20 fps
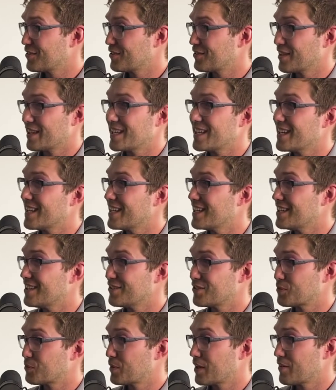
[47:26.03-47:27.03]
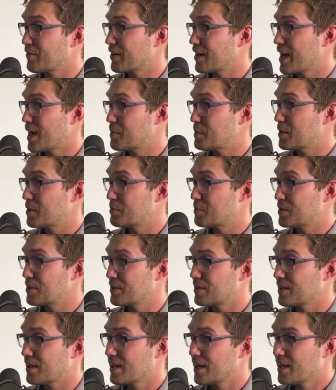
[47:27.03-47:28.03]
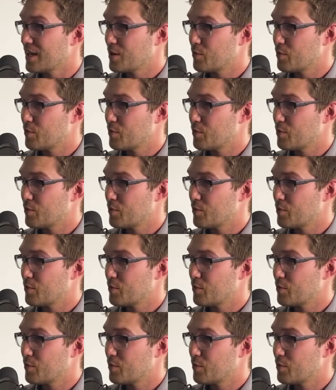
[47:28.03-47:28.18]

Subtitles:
late 80s or whatever it happened to be,